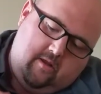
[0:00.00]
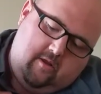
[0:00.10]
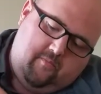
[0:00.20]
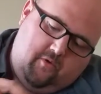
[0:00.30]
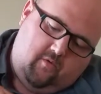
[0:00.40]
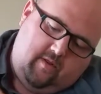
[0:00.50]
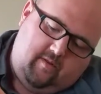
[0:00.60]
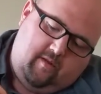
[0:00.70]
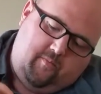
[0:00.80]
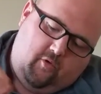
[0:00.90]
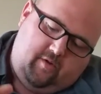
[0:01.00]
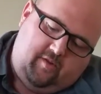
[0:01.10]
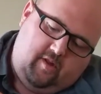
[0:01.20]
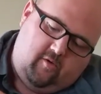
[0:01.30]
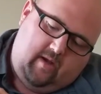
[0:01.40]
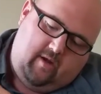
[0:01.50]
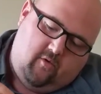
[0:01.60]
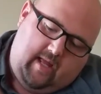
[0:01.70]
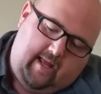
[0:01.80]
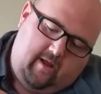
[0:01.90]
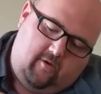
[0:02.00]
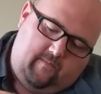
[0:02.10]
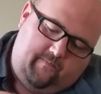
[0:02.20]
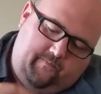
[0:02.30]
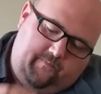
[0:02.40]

You pull the center needle out.